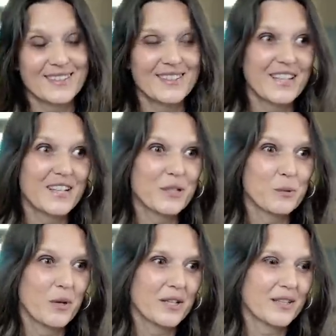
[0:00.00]
the younger
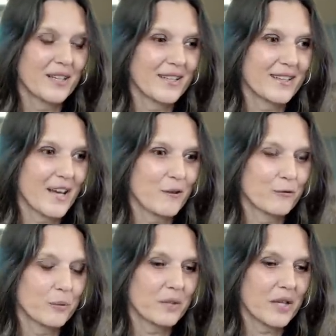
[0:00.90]
one now
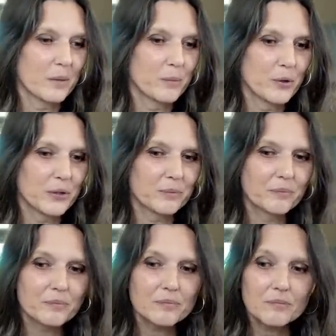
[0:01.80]
from the airport.
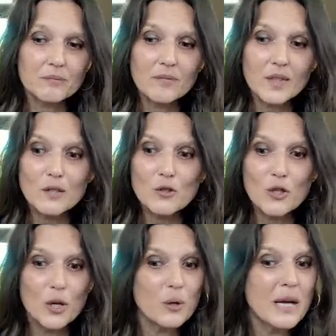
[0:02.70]

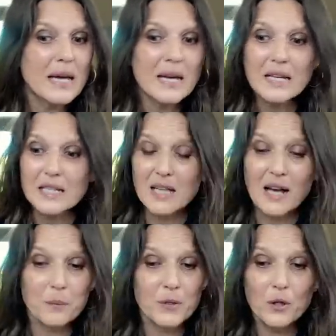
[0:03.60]
So
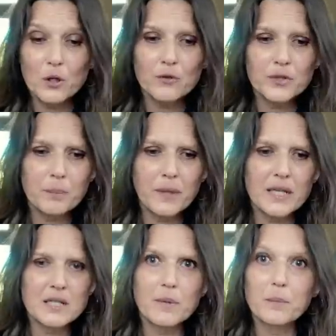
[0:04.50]
I've been all over the
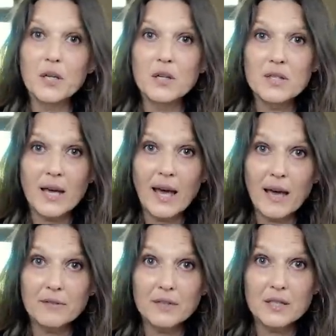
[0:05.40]
place, but because I
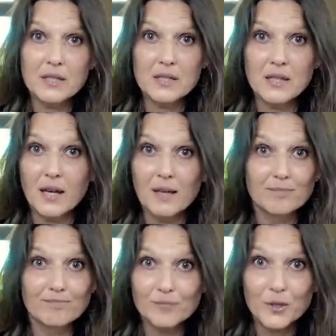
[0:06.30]
have this,
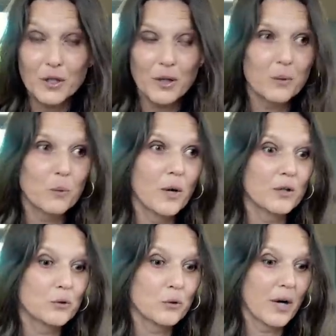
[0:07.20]

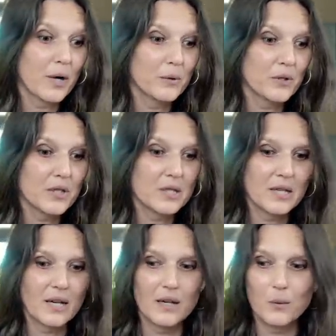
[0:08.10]
1-2 hours
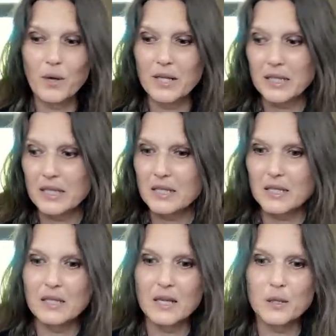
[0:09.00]
while he's
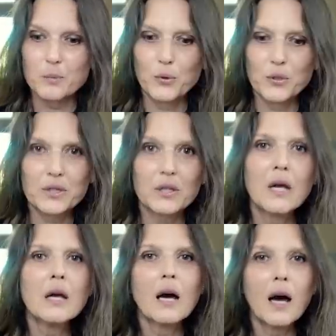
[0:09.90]
at the airport,
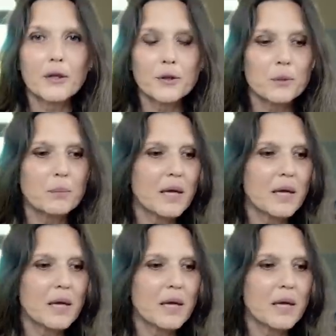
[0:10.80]
I thought